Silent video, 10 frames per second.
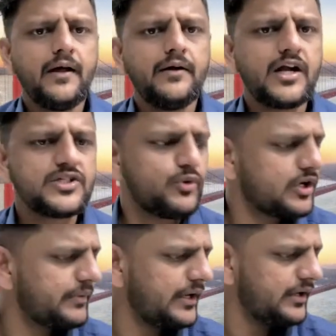Transporter
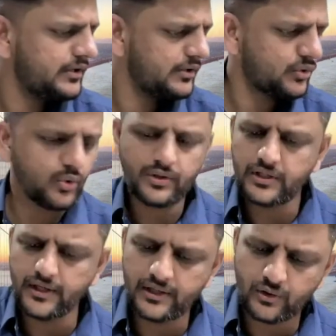by road.
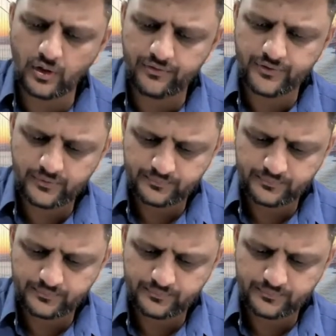Clear till here, all of you?